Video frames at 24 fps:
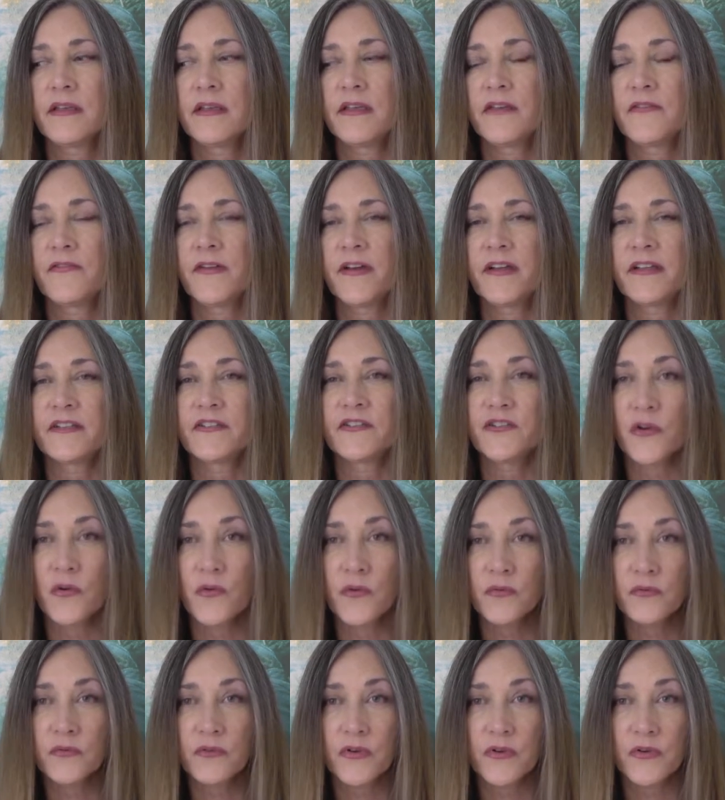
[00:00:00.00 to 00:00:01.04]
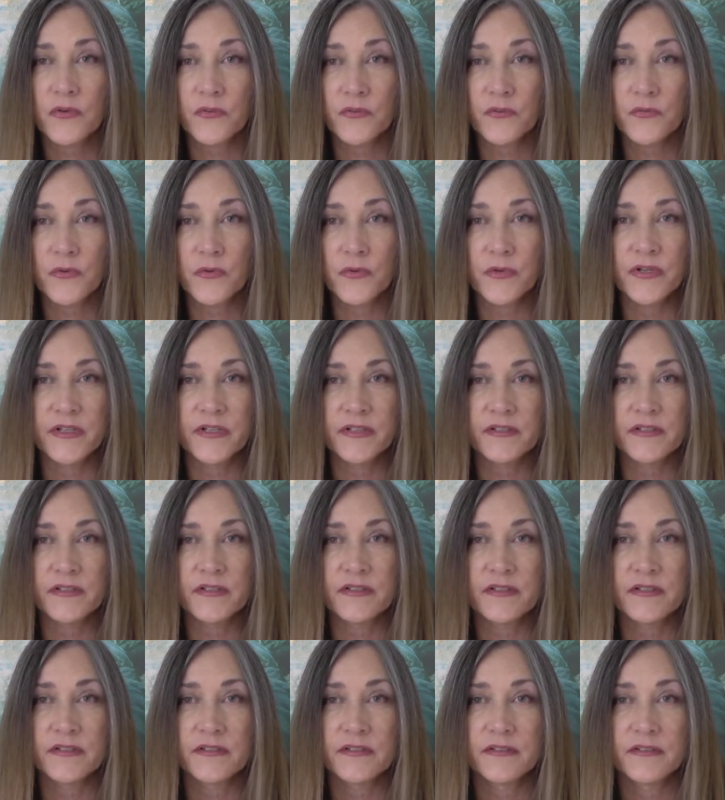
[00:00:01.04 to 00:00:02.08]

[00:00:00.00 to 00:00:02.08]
if I don't go through it,